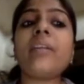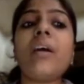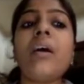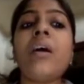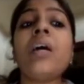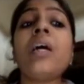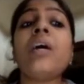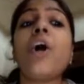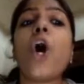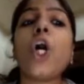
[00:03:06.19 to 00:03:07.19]
during
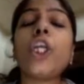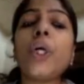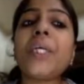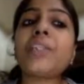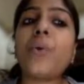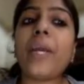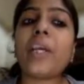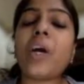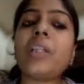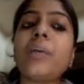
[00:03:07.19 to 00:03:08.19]
the audio is
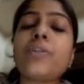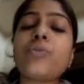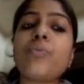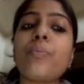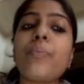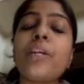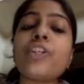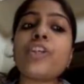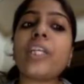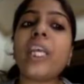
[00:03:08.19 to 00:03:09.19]
going on, the
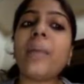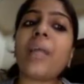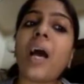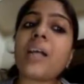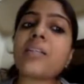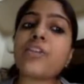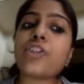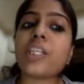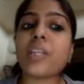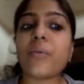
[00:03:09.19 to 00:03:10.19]
student should keep the
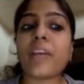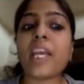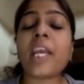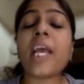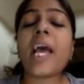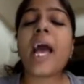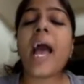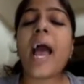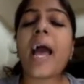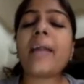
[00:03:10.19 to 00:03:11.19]
answer sheet away
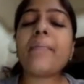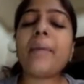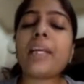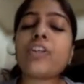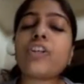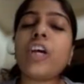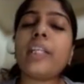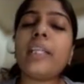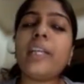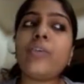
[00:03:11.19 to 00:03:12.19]
and
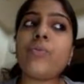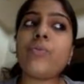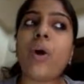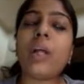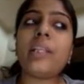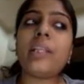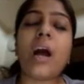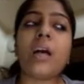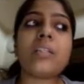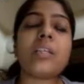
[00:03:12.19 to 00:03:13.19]
make sure that they do
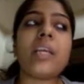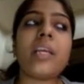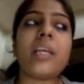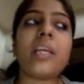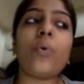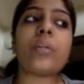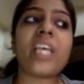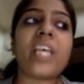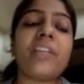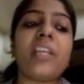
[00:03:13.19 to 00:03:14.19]
all their answering,
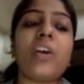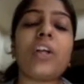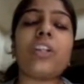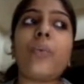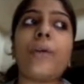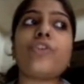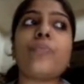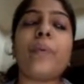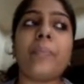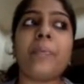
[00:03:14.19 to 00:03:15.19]
notes, everything on the
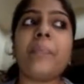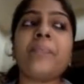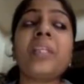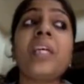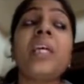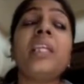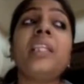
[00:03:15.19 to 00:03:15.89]
question paper.